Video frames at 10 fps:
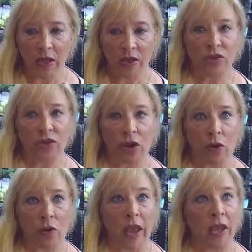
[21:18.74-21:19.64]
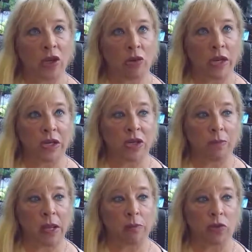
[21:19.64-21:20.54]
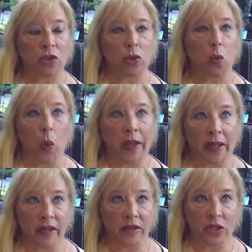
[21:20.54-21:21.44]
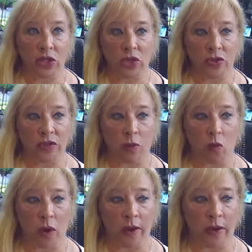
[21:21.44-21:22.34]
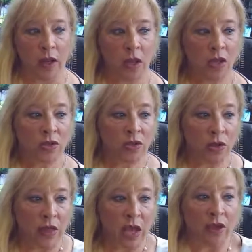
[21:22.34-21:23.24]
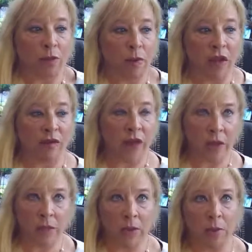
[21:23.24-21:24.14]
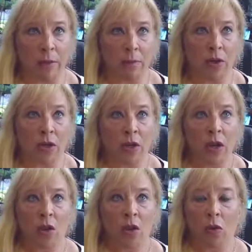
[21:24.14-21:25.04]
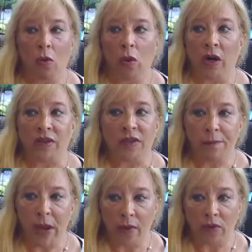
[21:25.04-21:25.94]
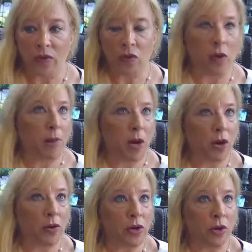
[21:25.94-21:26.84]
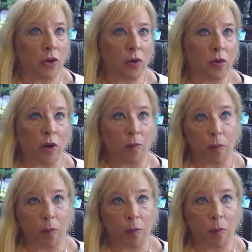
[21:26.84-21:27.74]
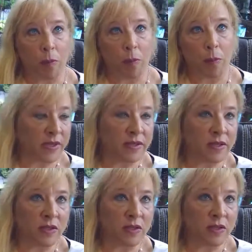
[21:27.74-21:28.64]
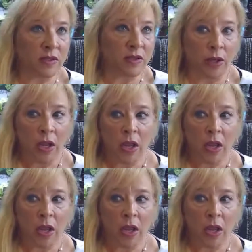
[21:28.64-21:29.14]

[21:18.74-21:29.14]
So, and you need to be able to will it to someone. So that could be a family member or a spouse or a partner or a business partner,